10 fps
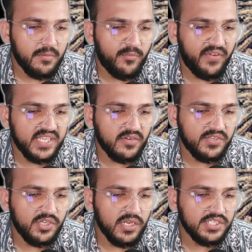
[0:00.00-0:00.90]
professor
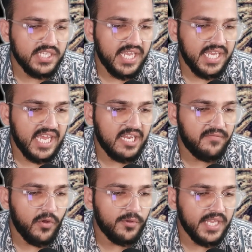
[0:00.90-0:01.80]
of geology at
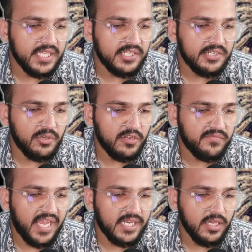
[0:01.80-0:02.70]
California Institute
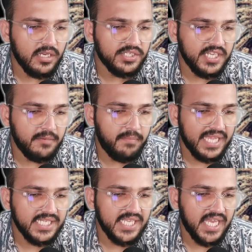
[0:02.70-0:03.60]
of Technology in
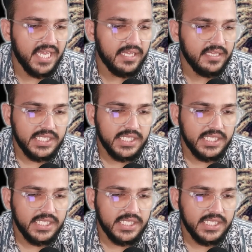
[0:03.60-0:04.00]
Pasadena,